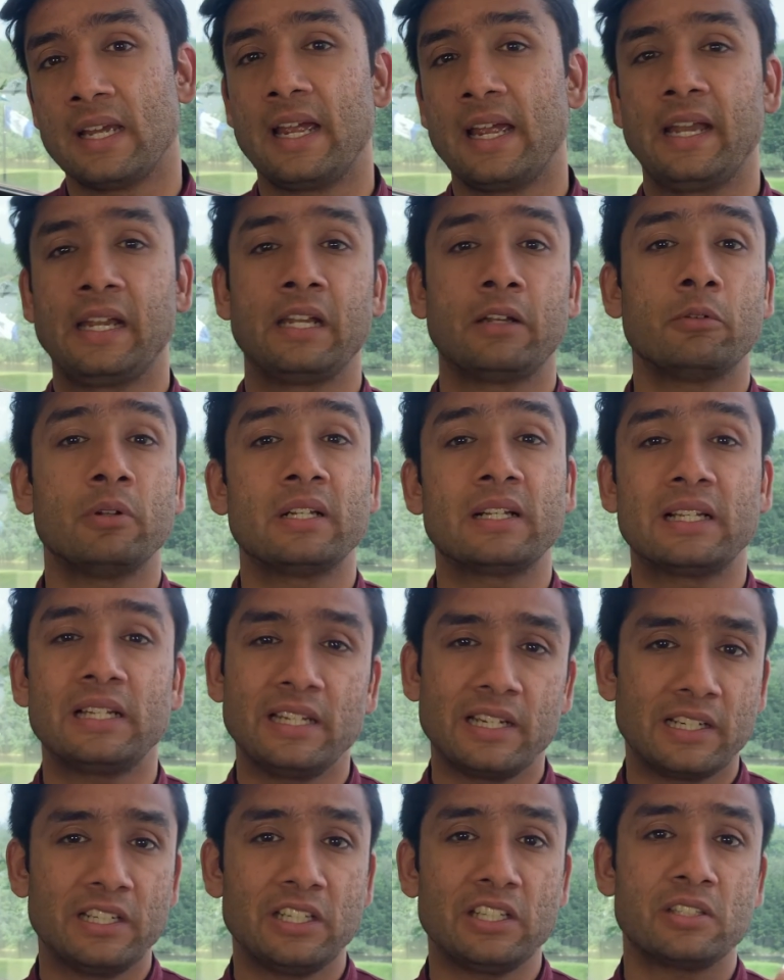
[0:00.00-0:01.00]
and it will
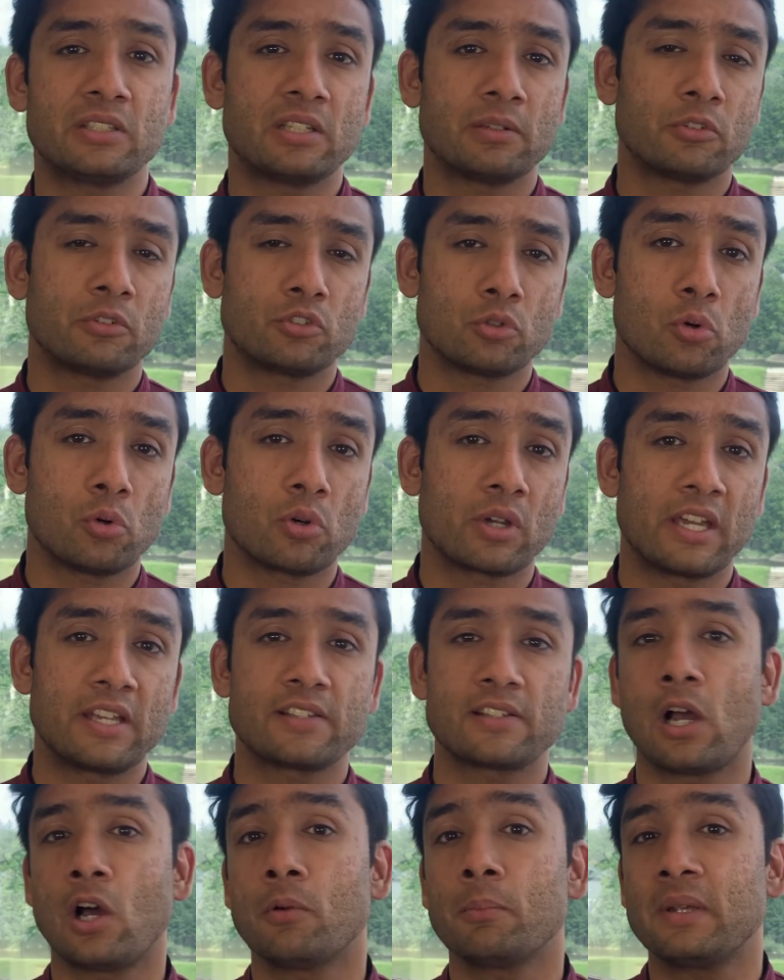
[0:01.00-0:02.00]
clearly
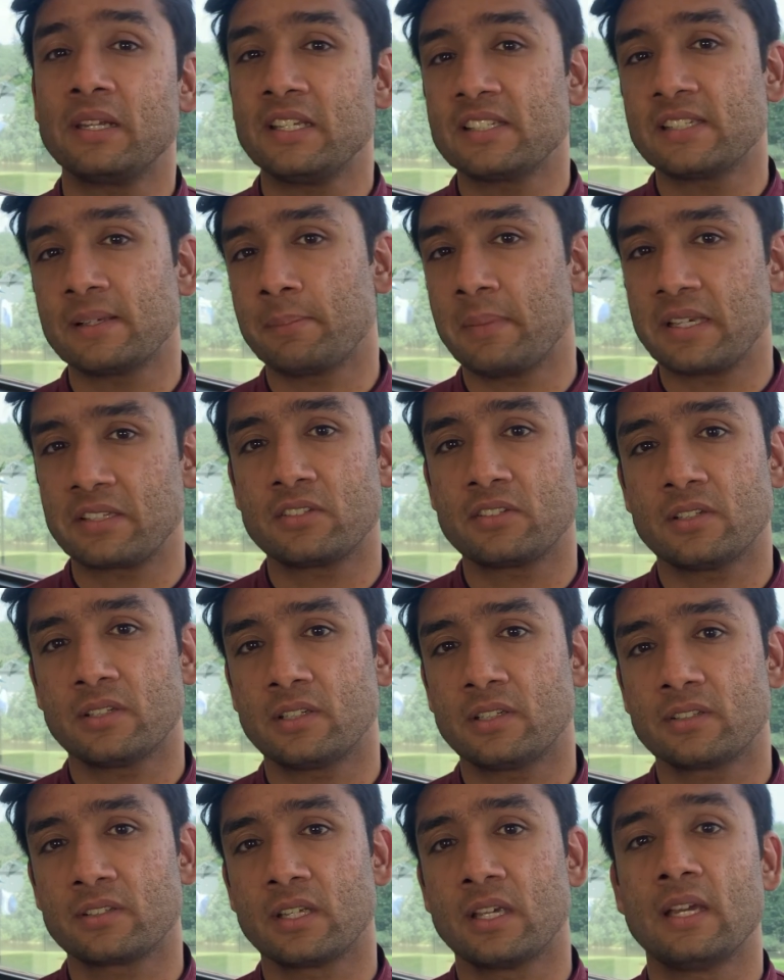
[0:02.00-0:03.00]
showcase how many
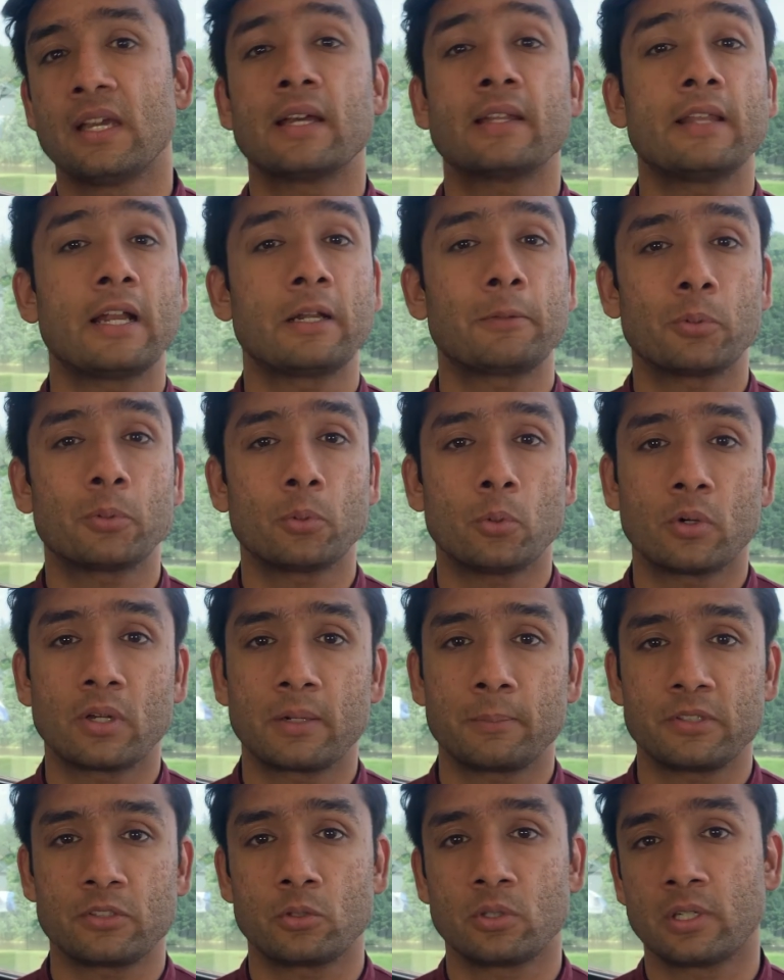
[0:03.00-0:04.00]
semesters that
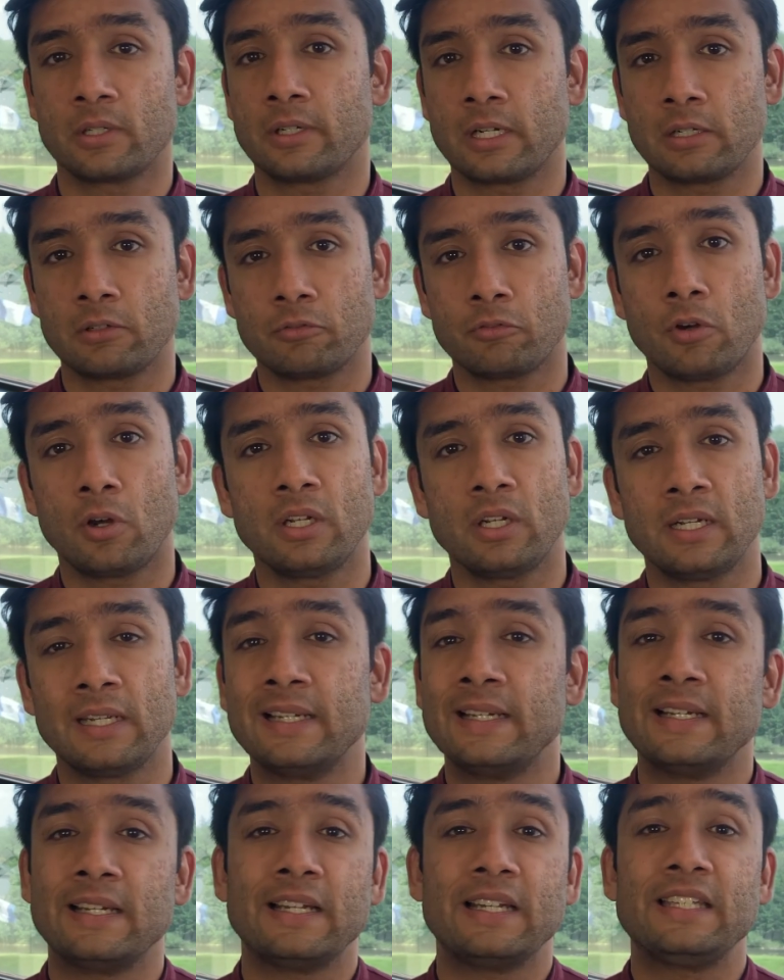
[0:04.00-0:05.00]
program is going to run for,
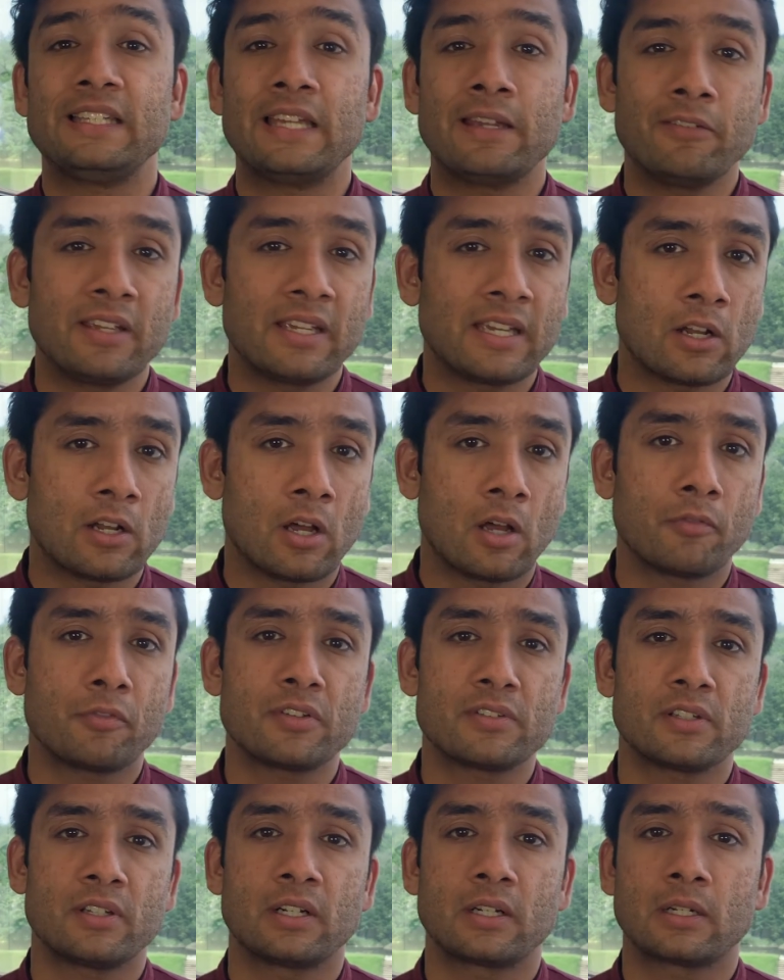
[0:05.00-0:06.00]
giving an
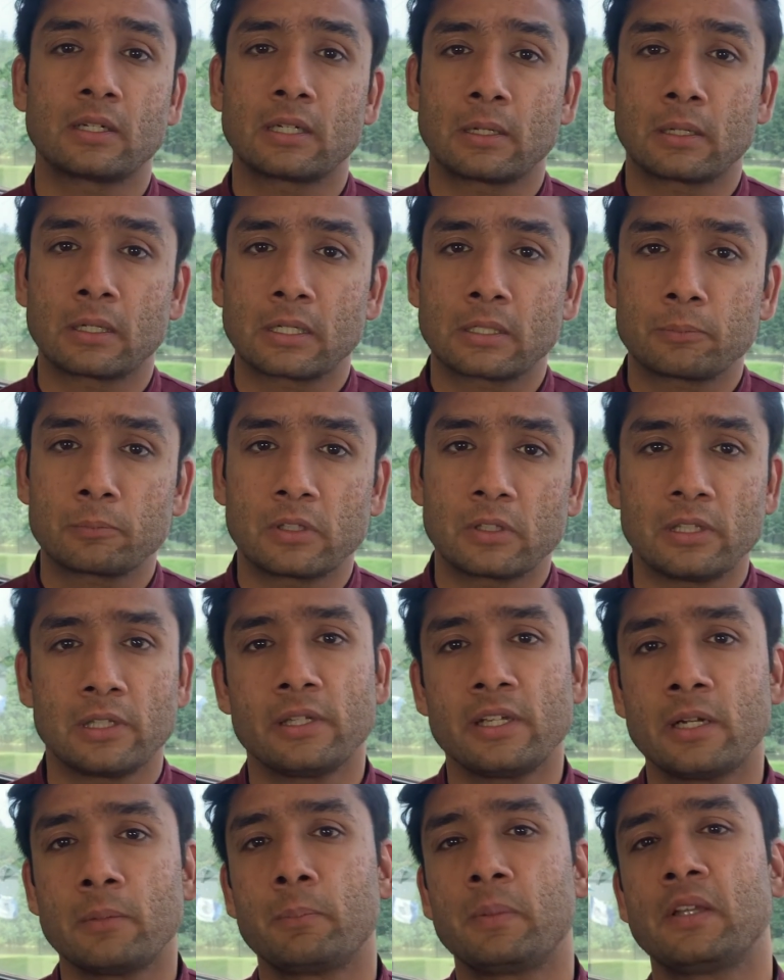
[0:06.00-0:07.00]
officer a
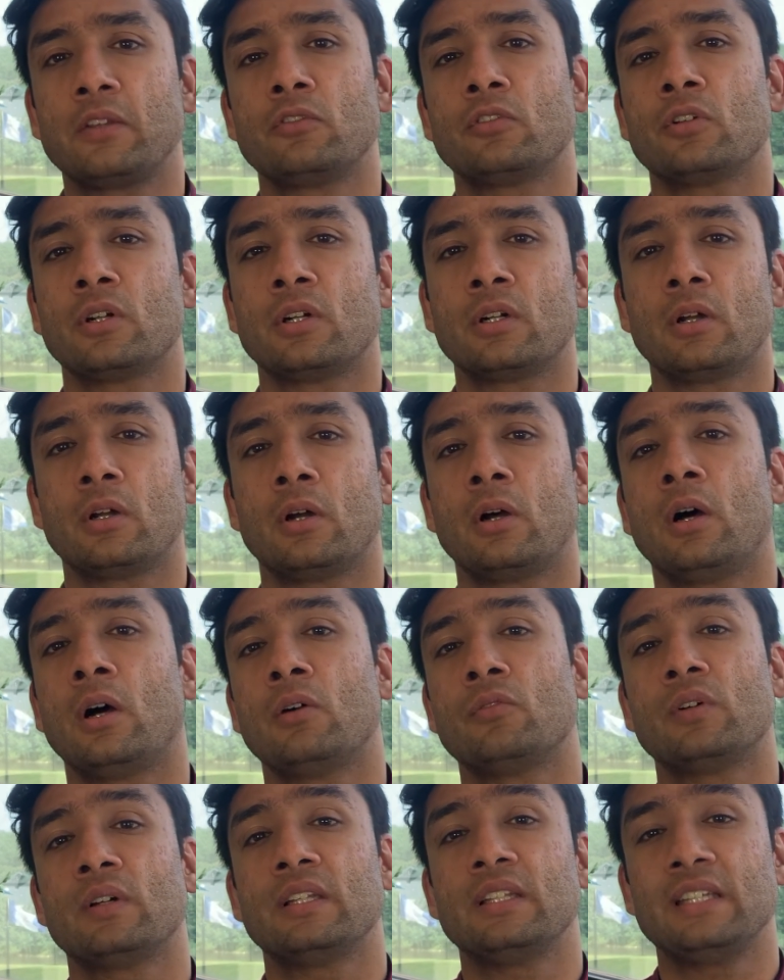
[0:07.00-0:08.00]
clear picture
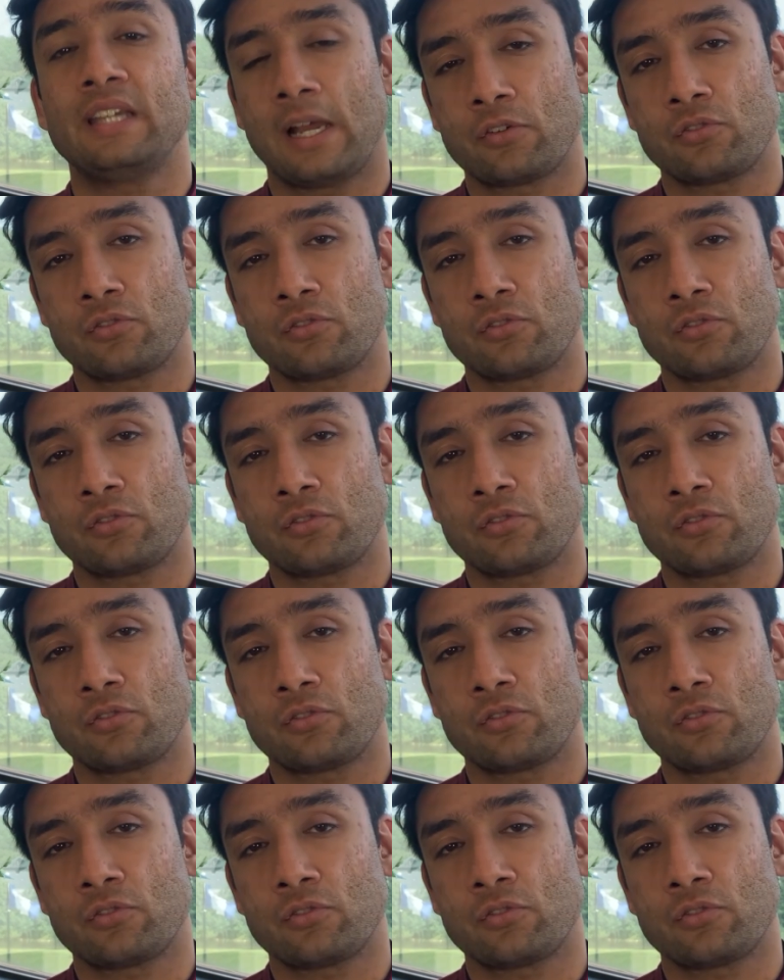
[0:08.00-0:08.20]
of the